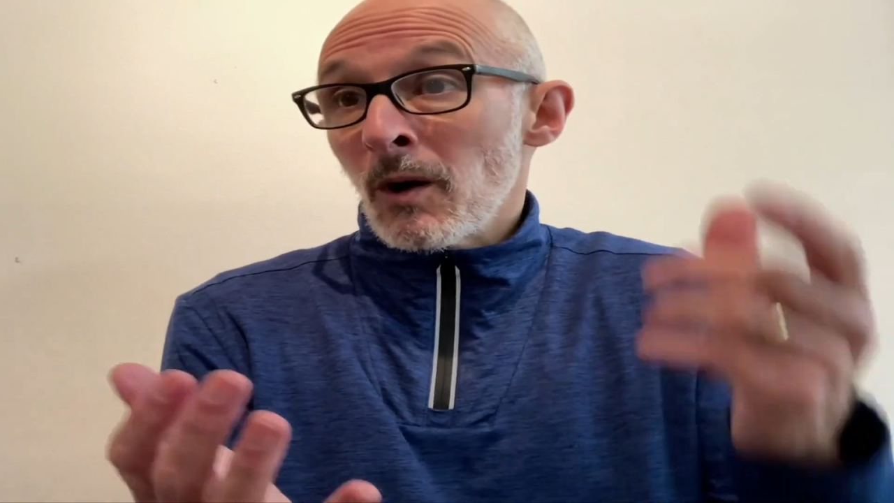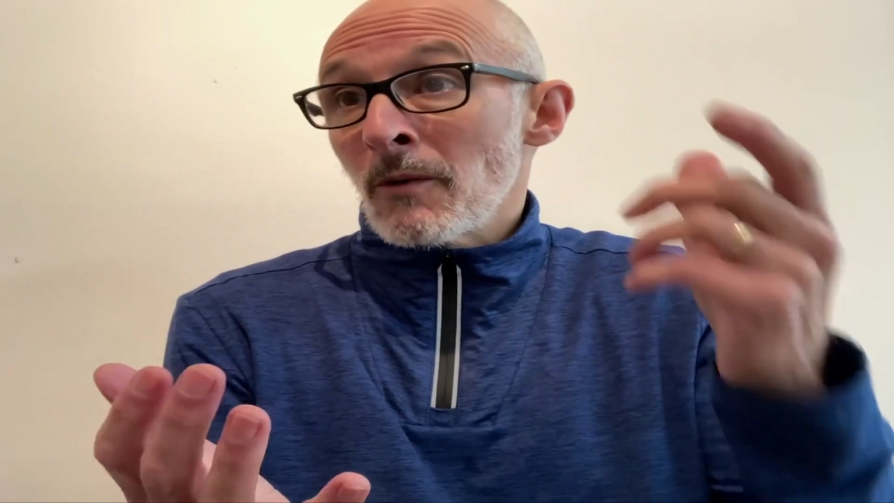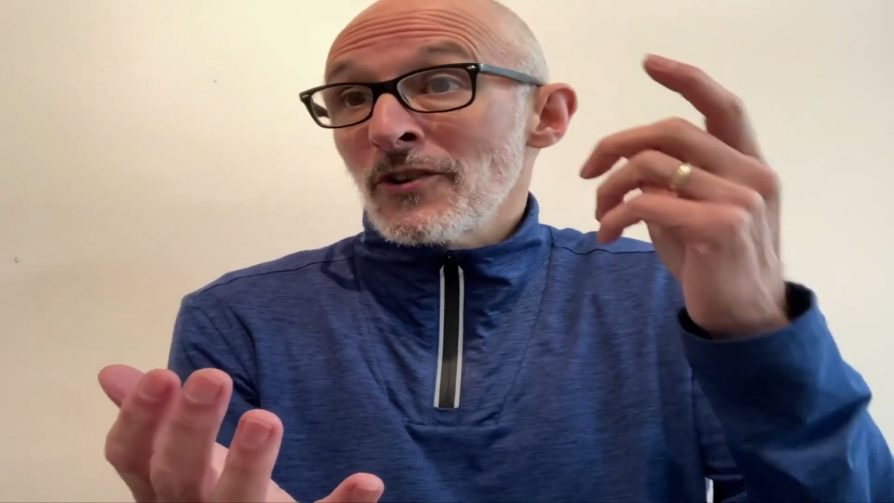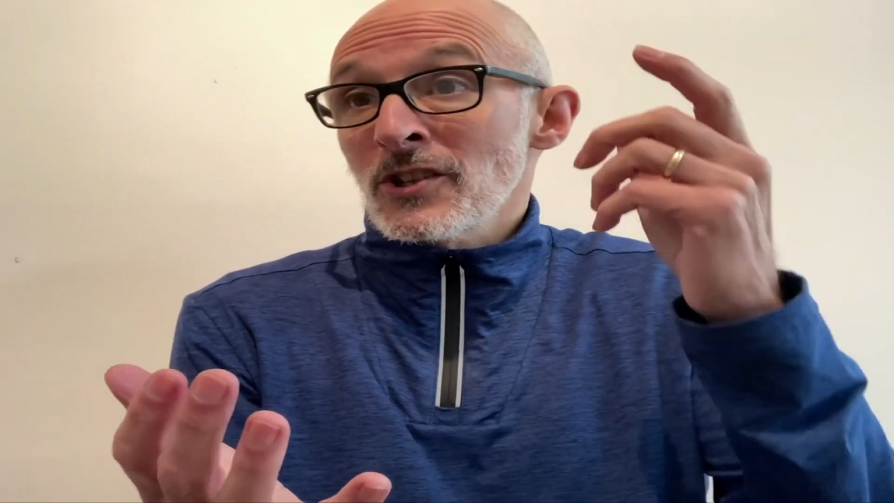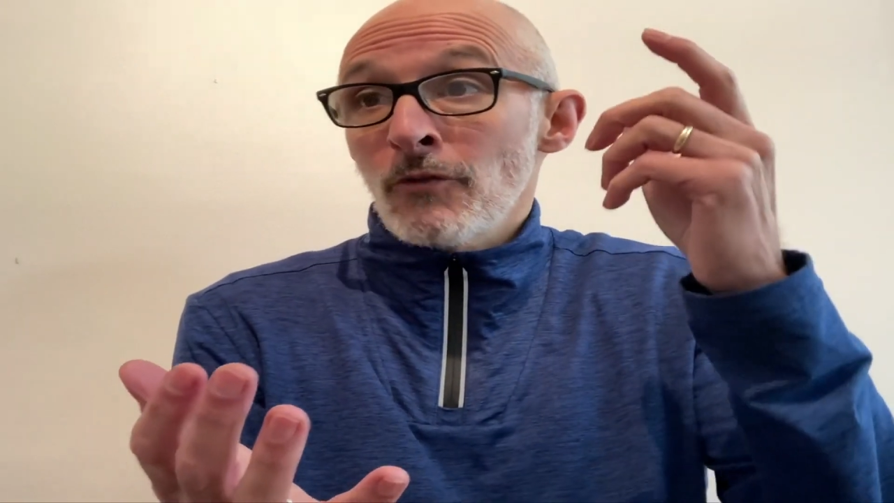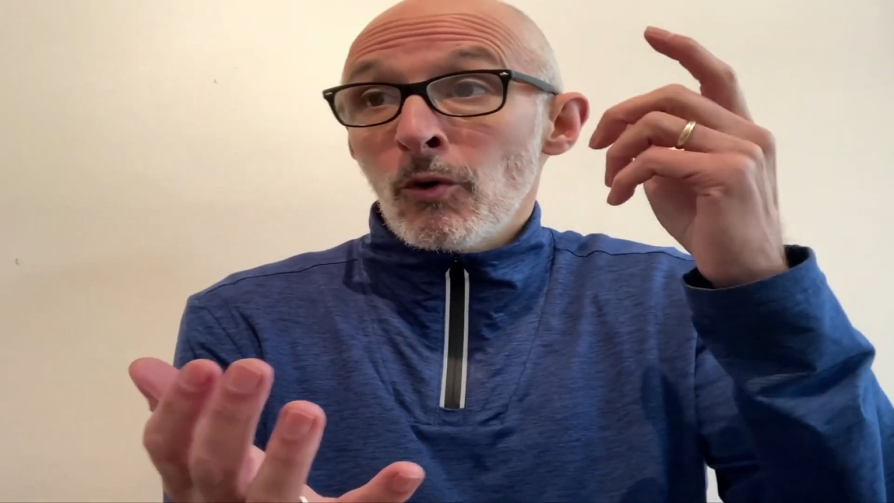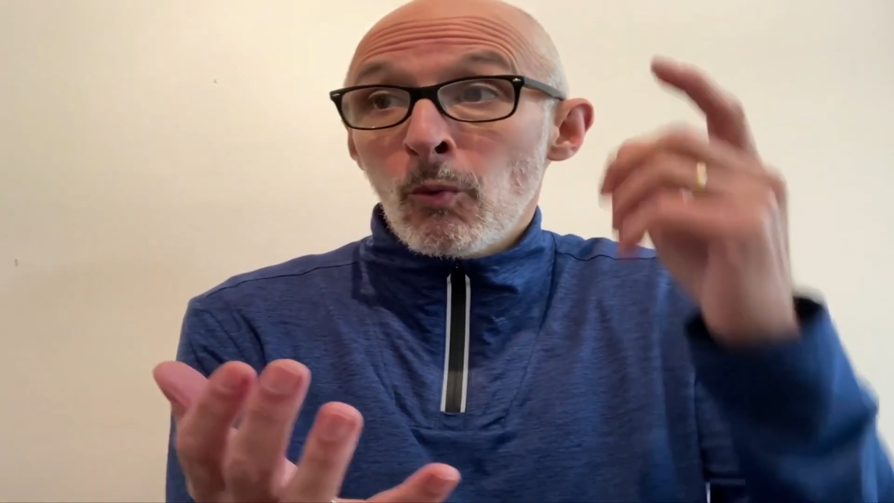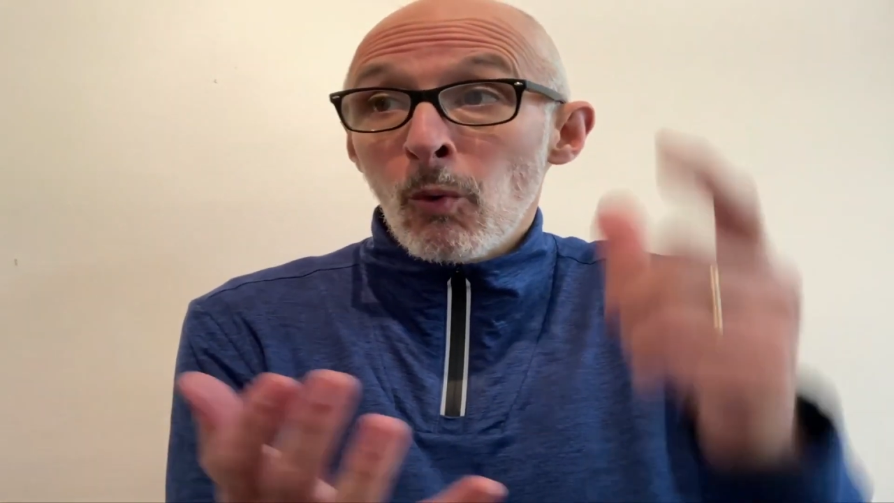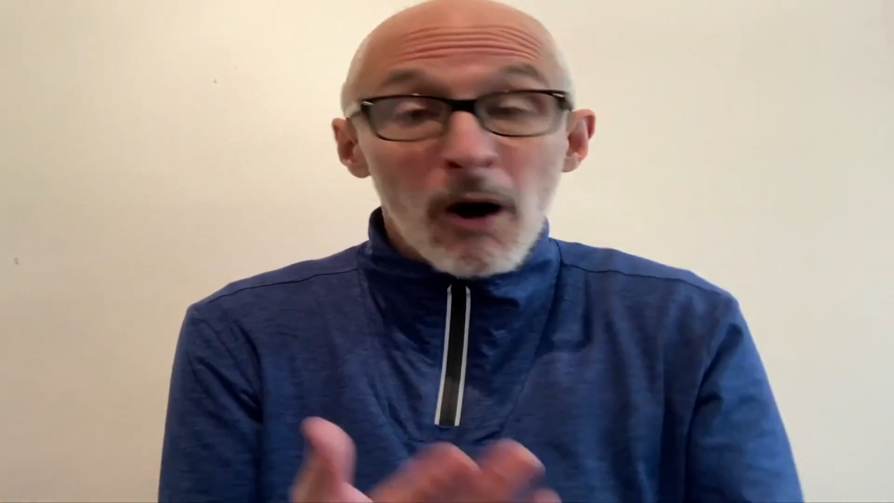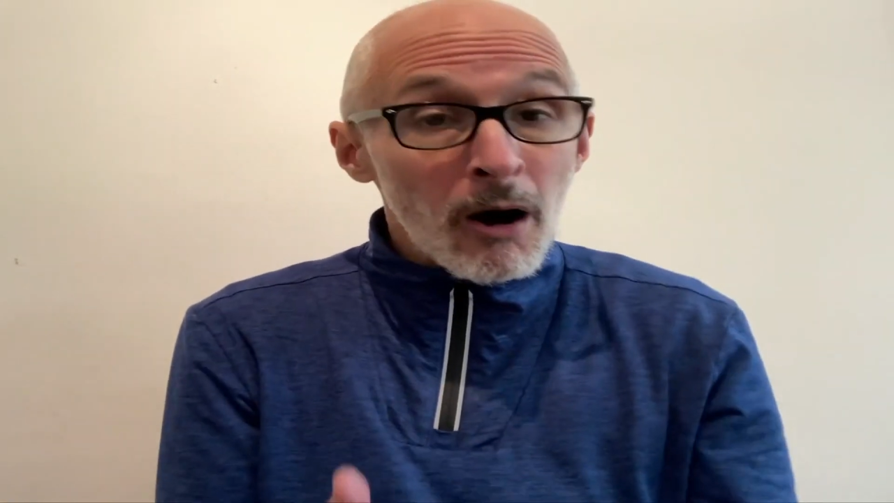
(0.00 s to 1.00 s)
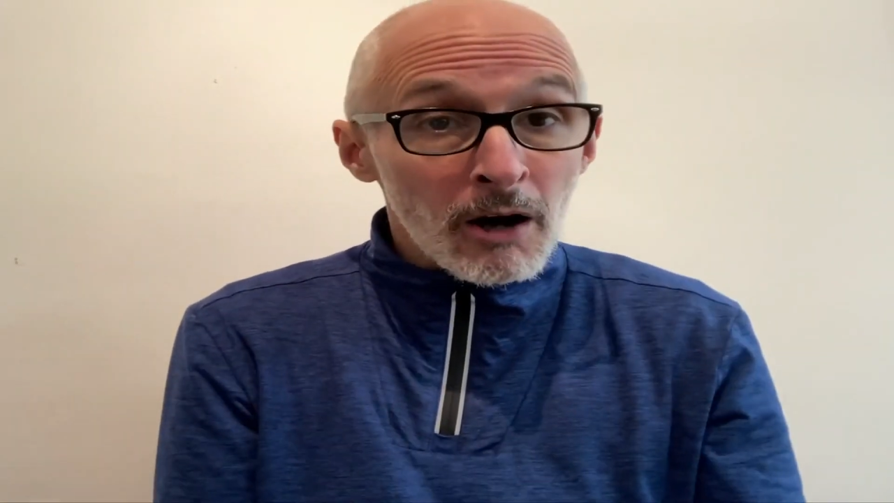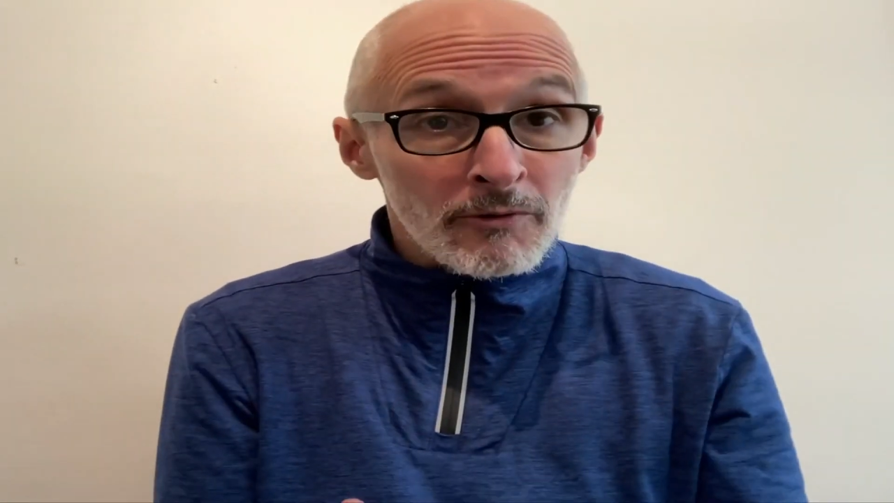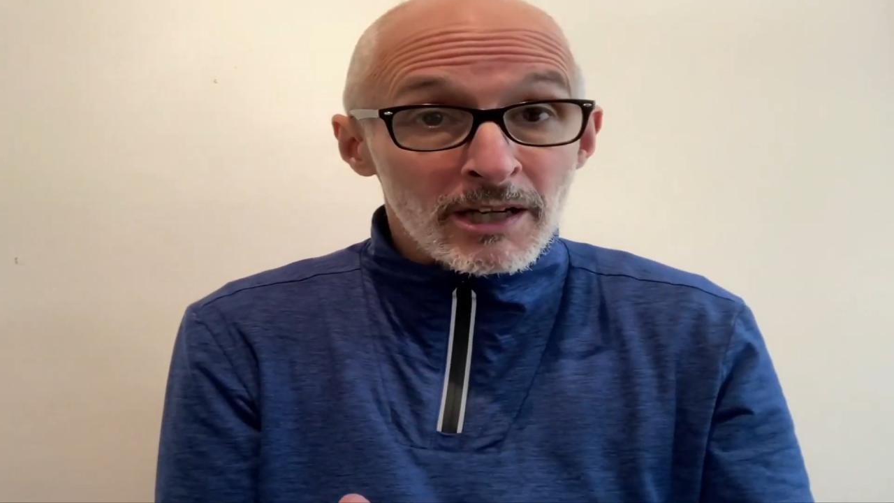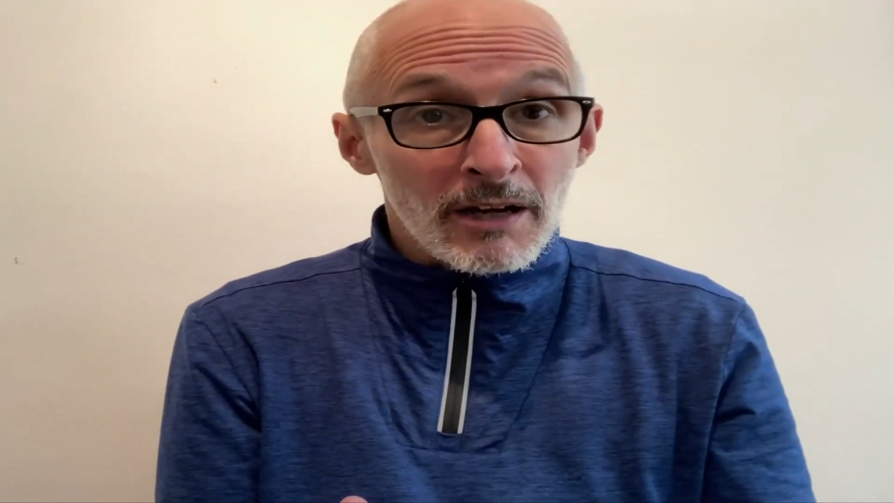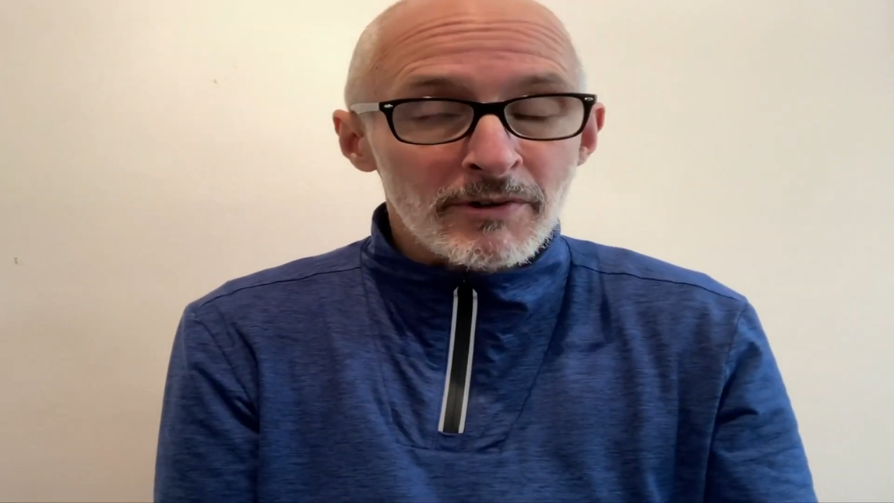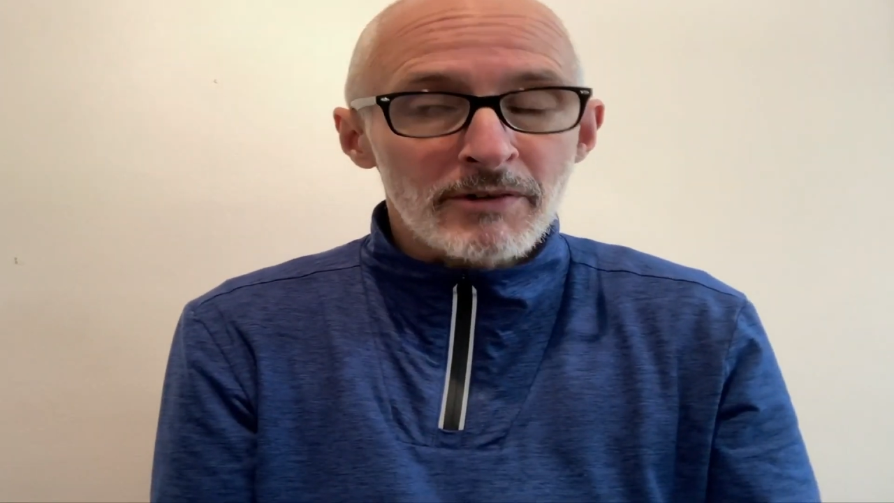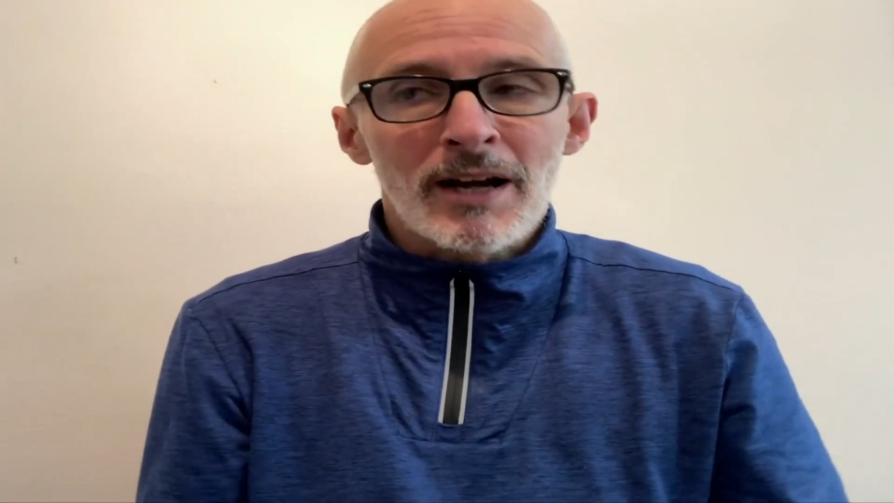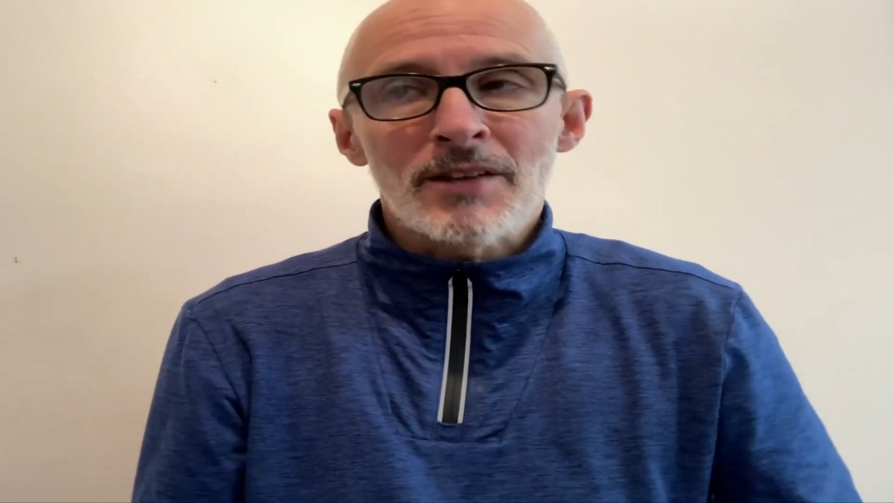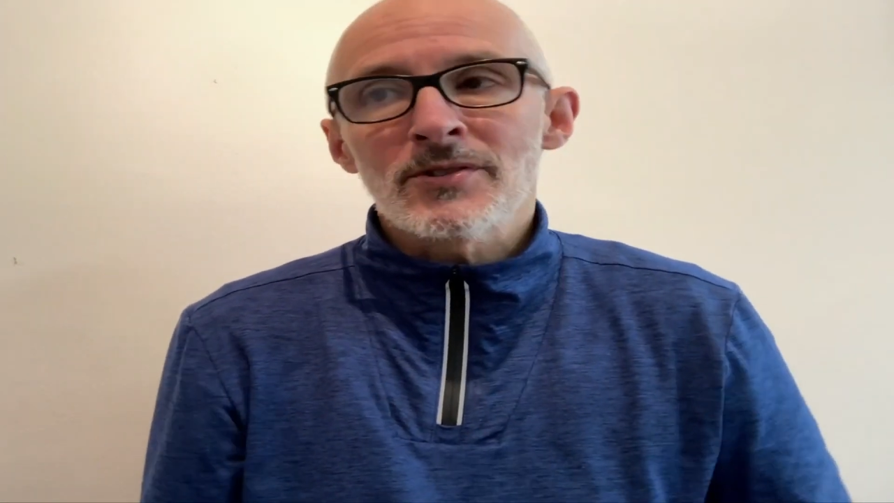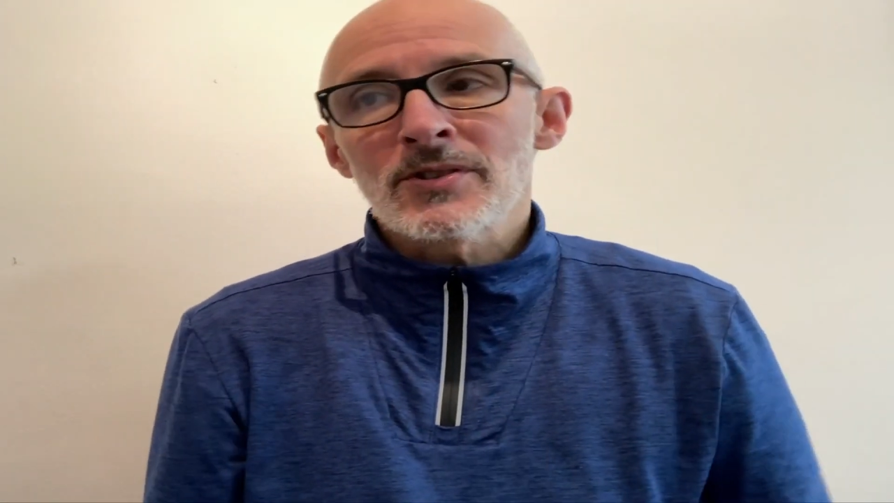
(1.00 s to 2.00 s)
first of all, what are recovery
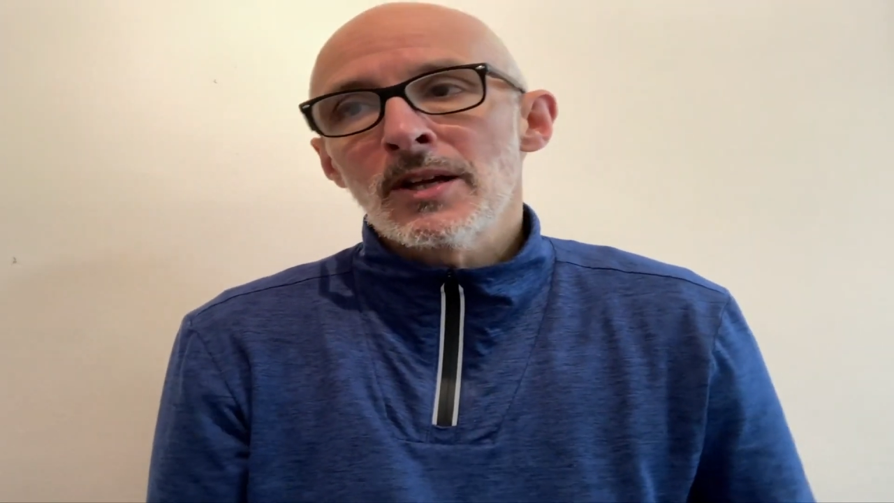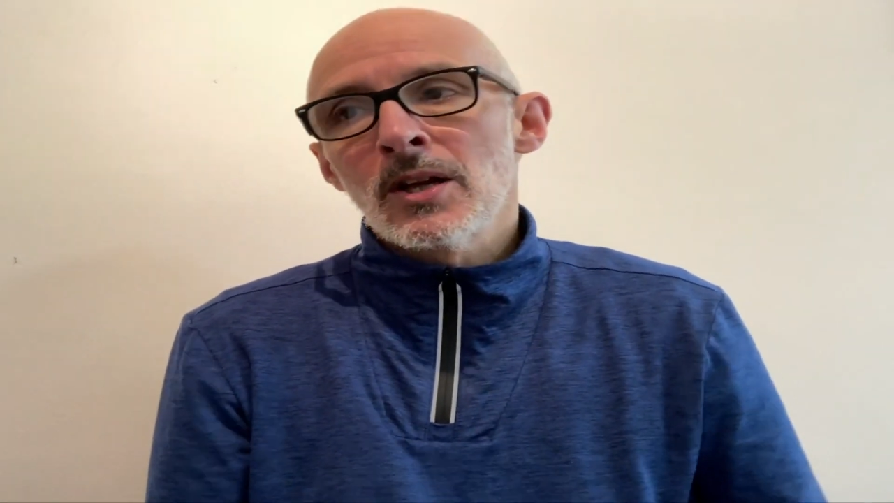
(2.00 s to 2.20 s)
runs?